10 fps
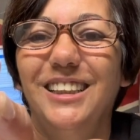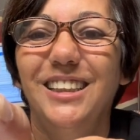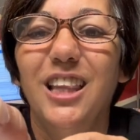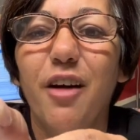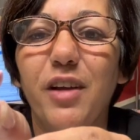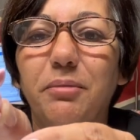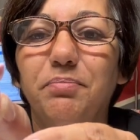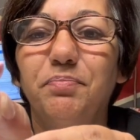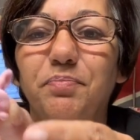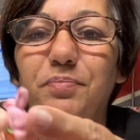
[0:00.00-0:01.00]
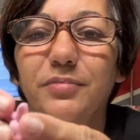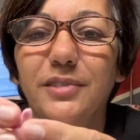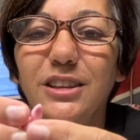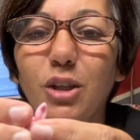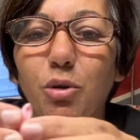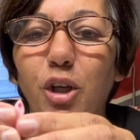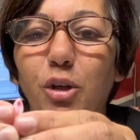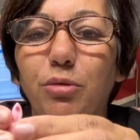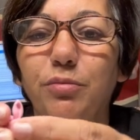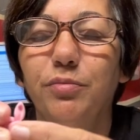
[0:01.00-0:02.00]
Love it. So
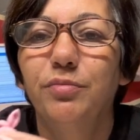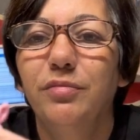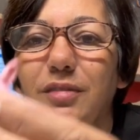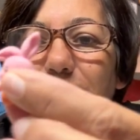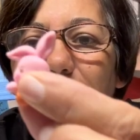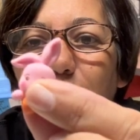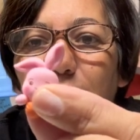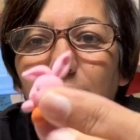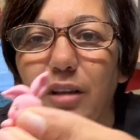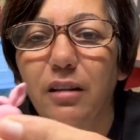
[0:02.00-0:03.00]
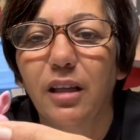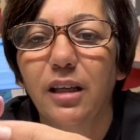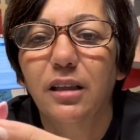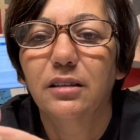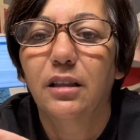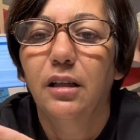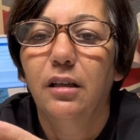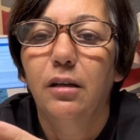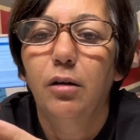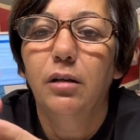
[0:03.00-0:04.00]
cute how cute that thing is.
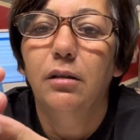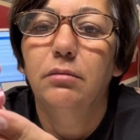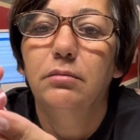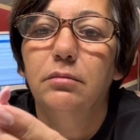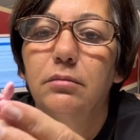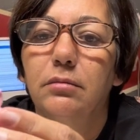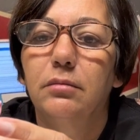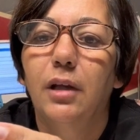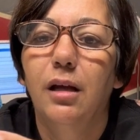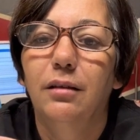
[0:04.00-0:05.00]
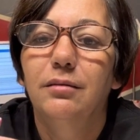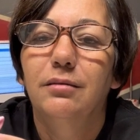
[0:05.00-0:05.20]
Hold oh, look.